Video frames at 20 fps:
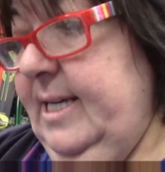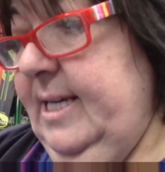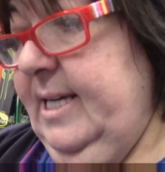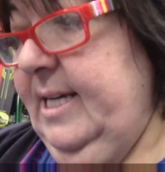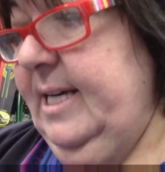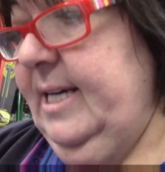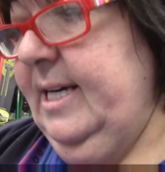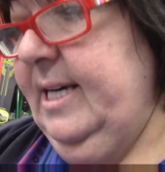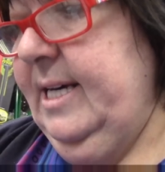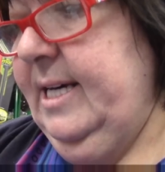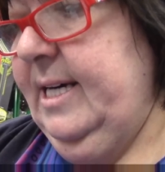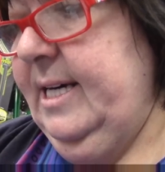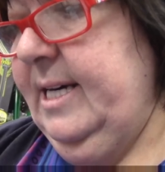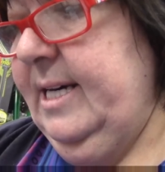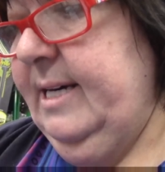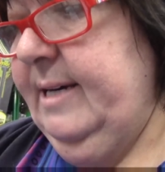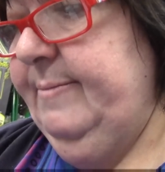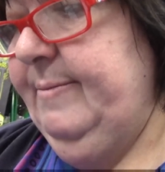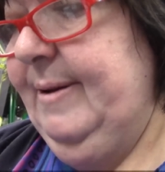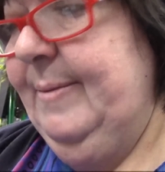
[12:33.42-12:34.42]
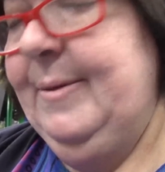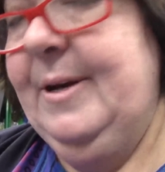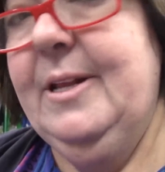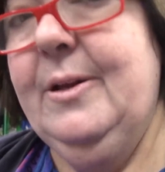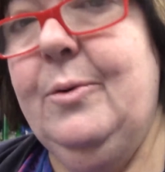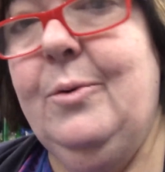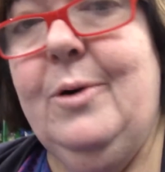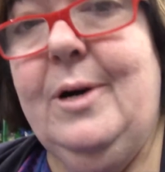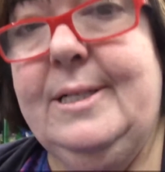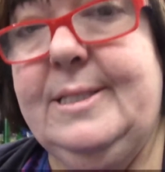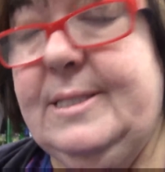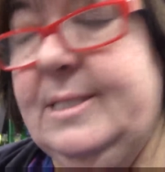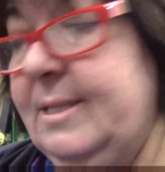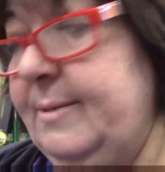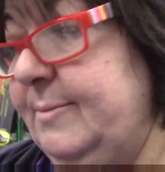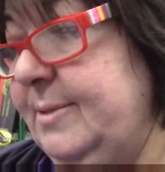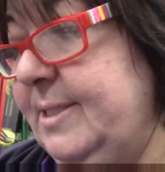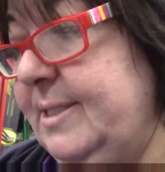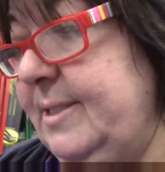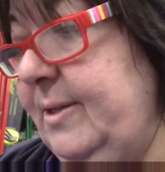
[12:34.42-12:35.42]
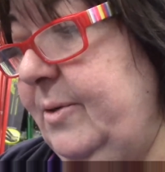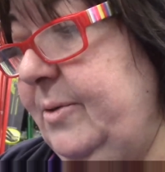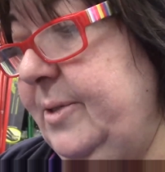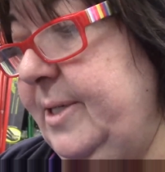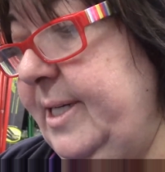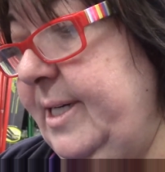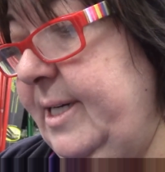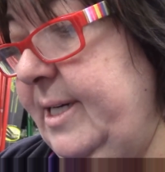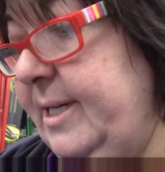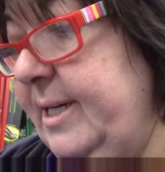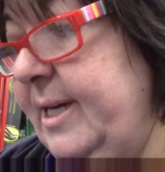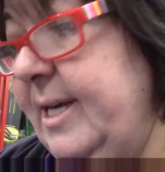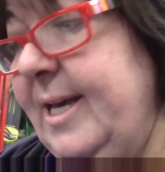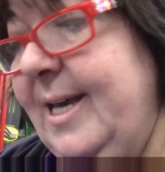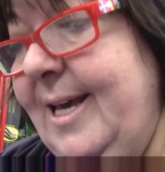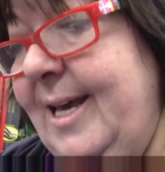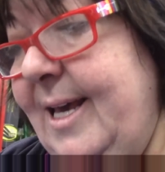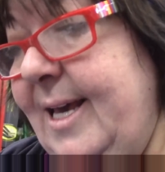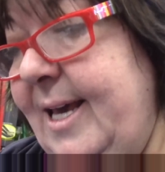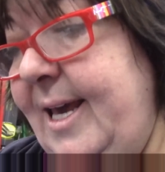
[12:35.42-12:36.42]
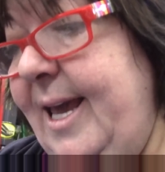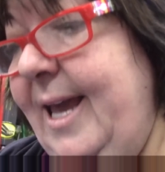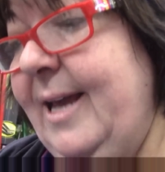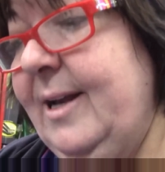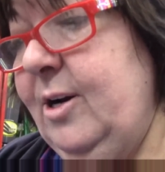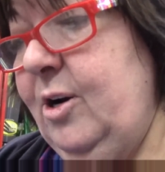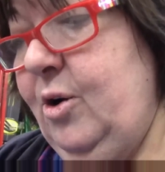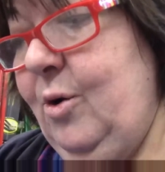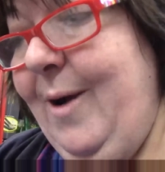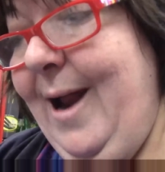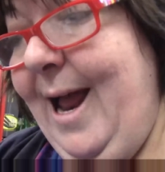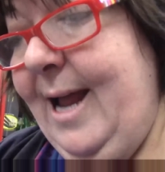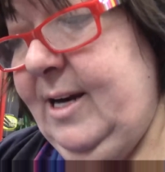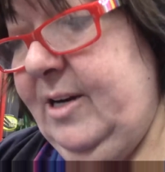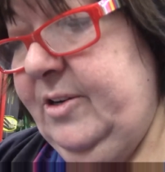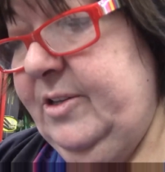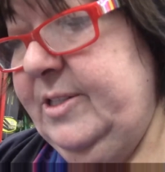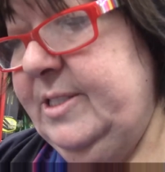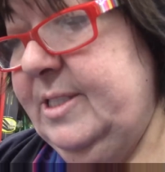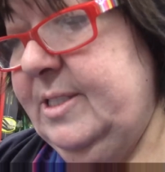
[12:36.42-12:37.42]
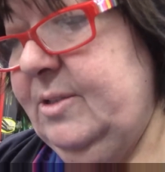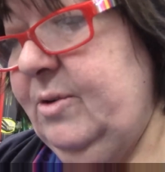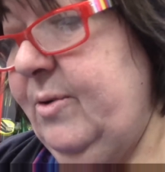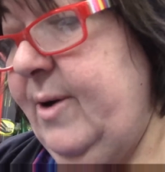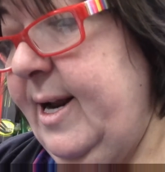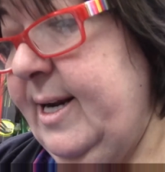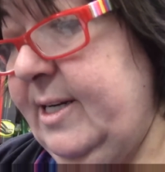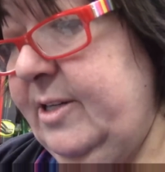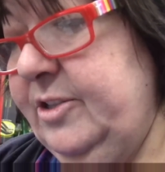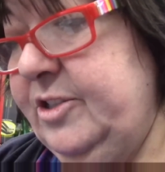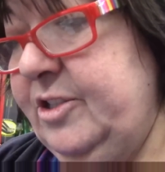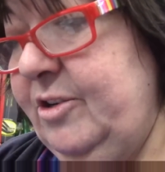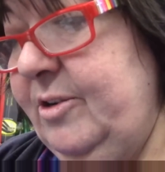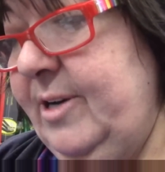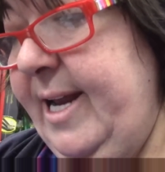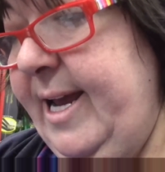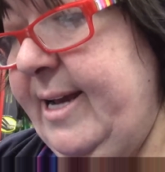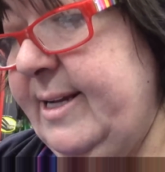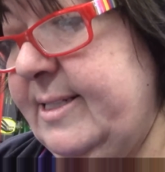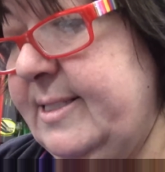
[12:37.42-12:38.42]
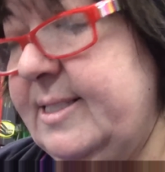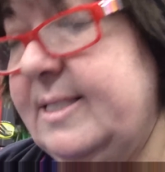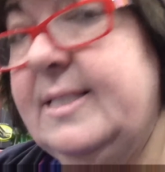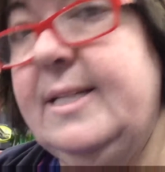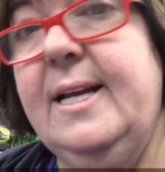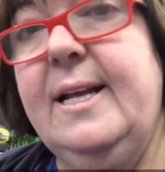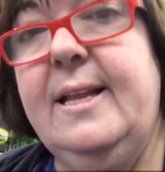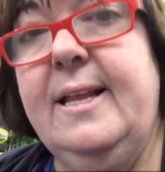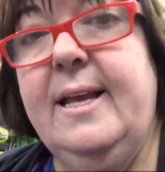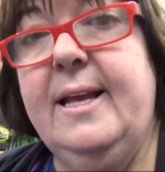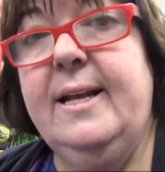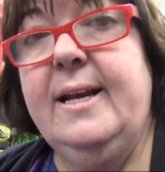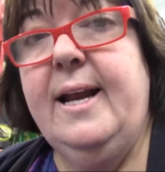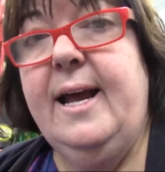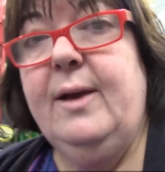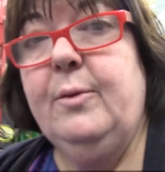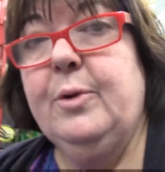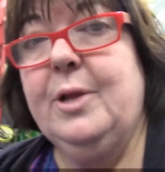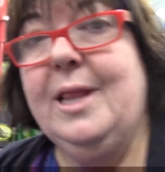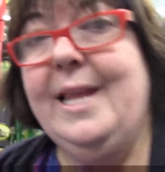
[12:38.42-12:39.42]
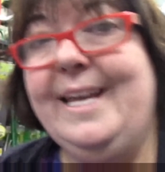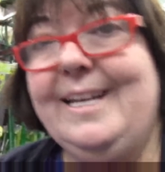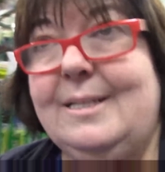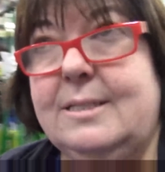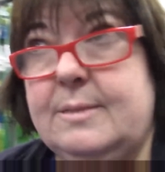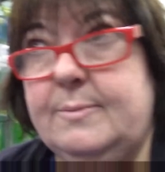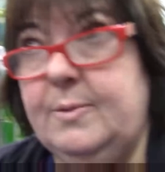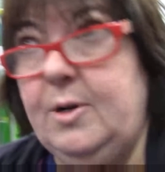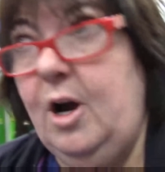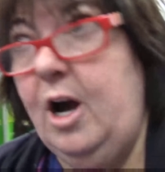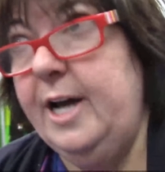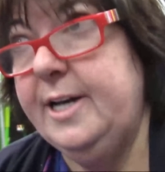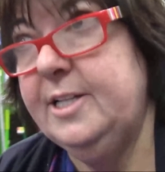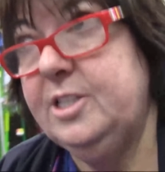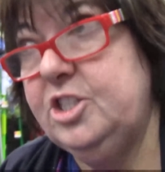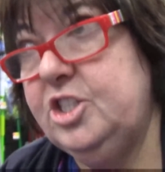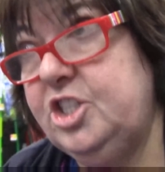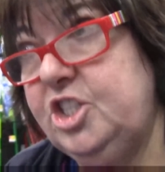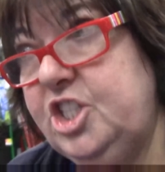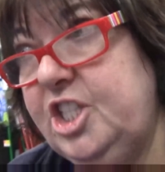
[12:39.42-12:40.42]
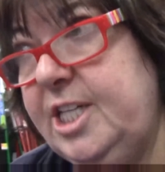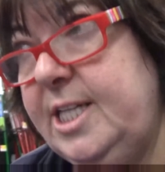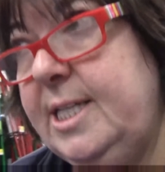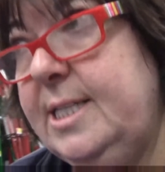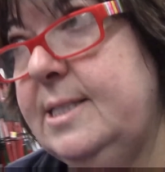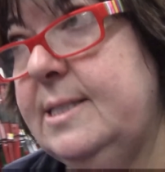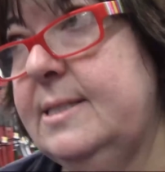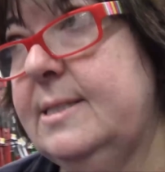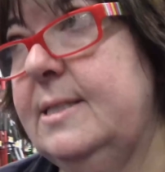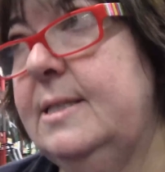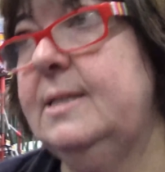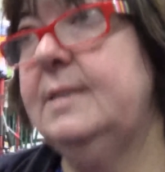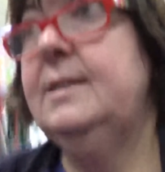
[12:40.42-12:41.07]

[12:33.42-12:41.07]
my mother wants some soda. And crackers. Crackers are next. And then I would like some cottage cheese.